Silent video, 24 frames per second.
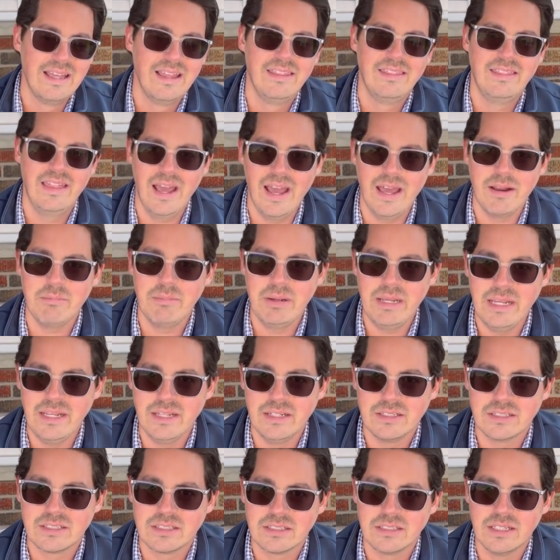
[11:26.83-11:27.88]
That
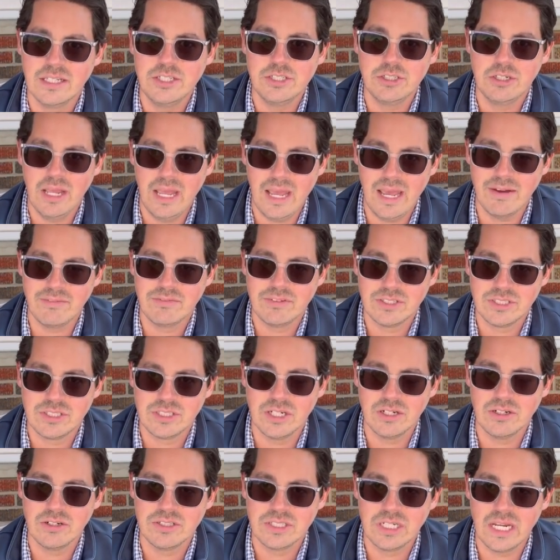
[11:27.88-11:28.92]
means that you have to
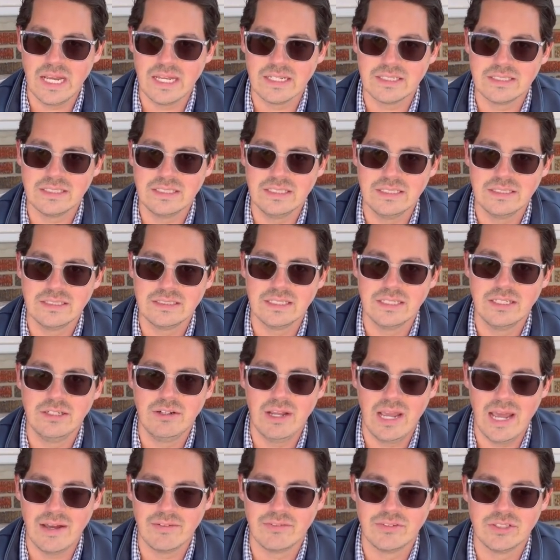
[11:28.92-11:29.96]
share chassis and you
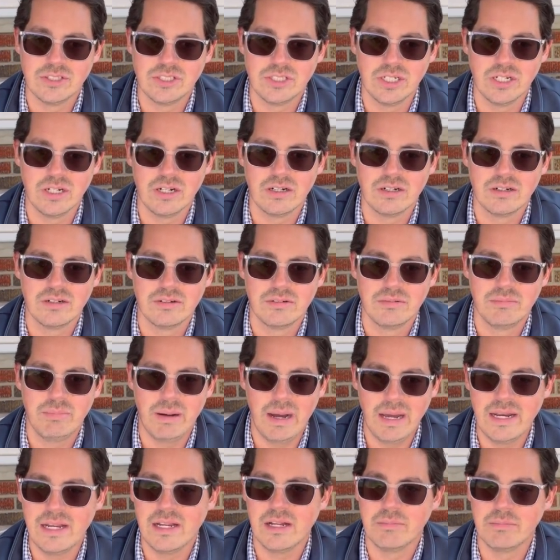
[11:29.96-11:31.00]
have to share
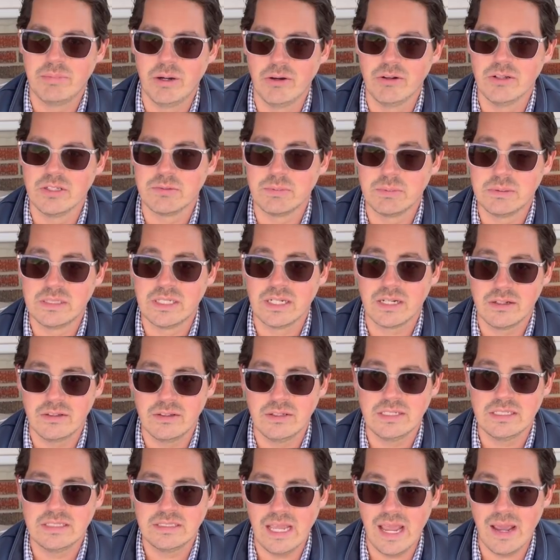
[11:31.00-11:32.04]
body components,
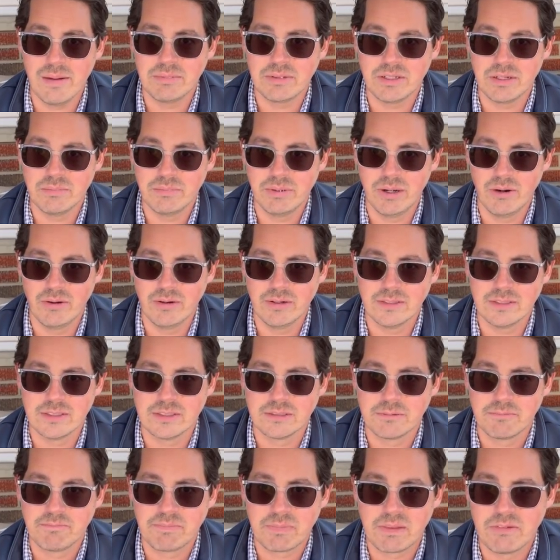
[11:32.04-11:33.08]
particularly stamped components.
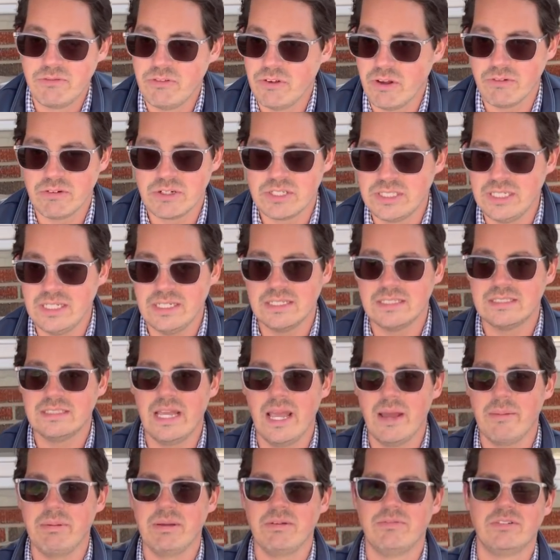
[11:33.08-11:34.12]
Have you ever seen a
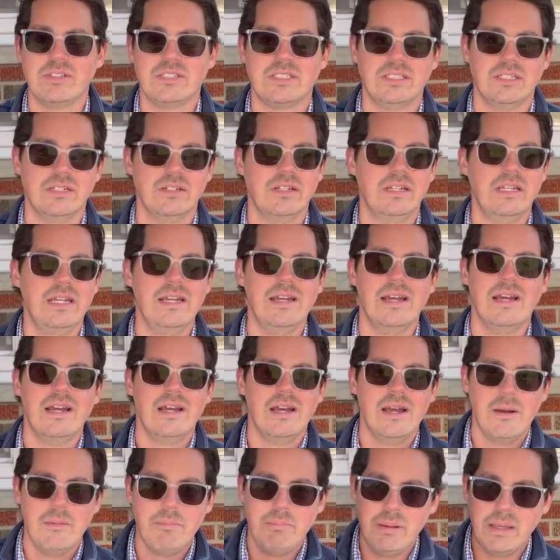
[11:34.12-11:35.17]
stamping facility?
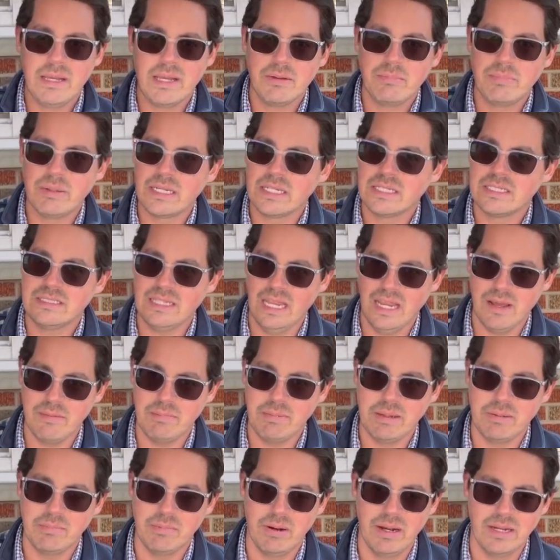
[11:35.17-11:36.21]
Big
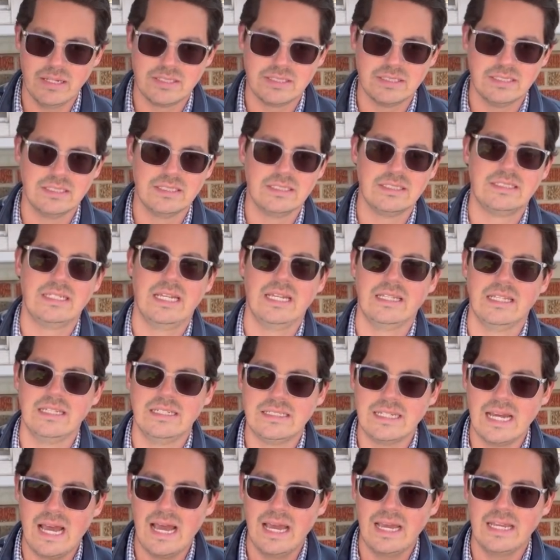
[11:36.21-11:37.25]
stamping presses and the
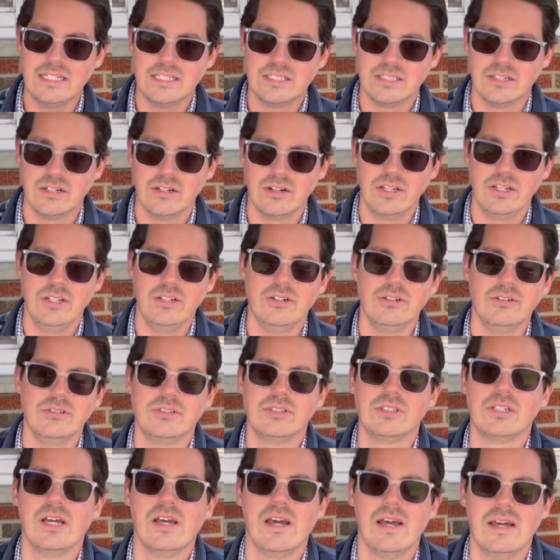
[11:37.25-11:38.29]
dies that are
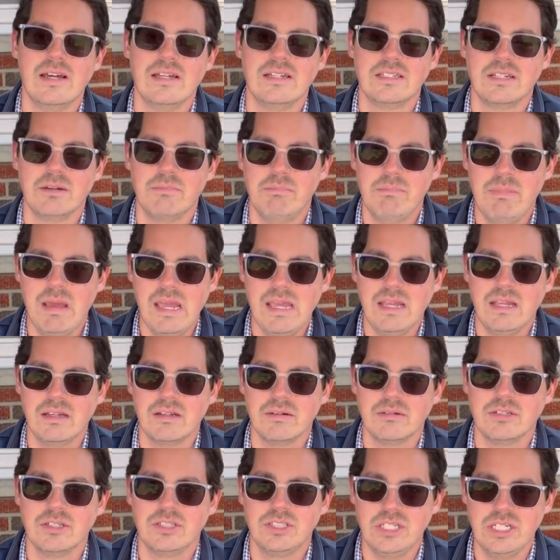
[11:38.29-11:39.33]
used to make
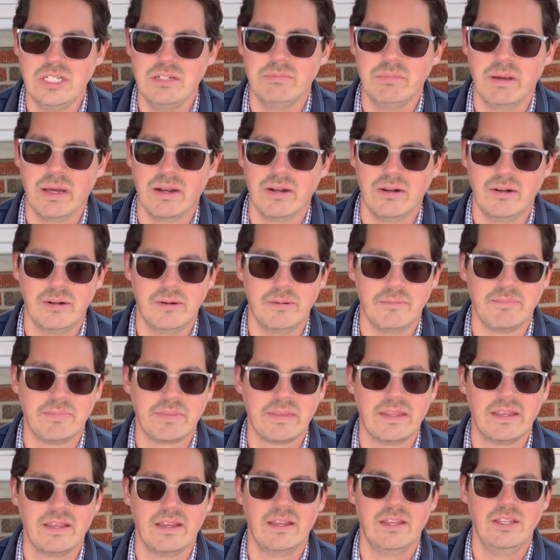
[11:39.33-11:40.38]
sheet metal,
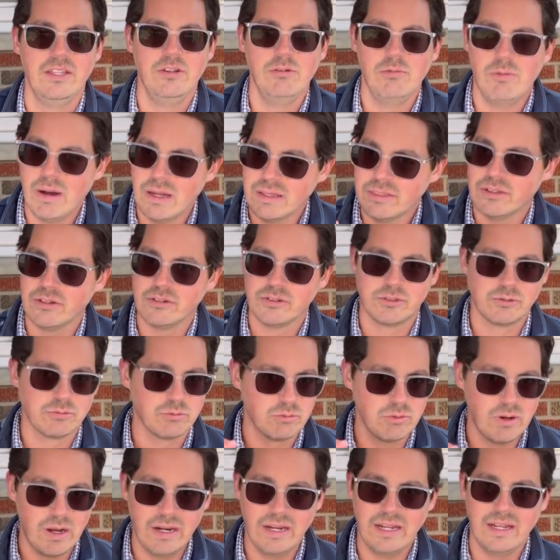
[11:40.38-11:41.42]
you want those
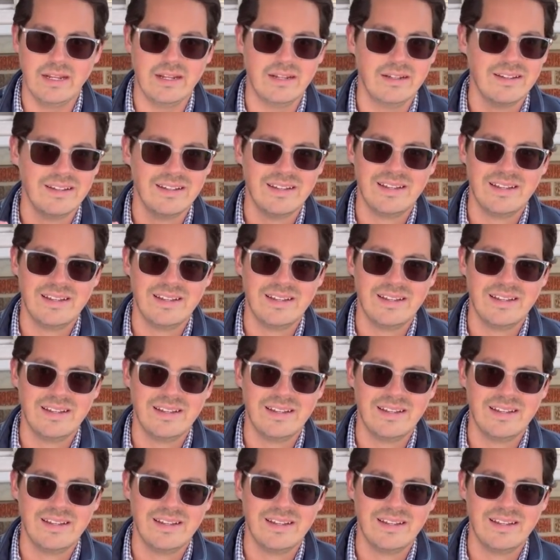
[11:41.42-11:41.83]
running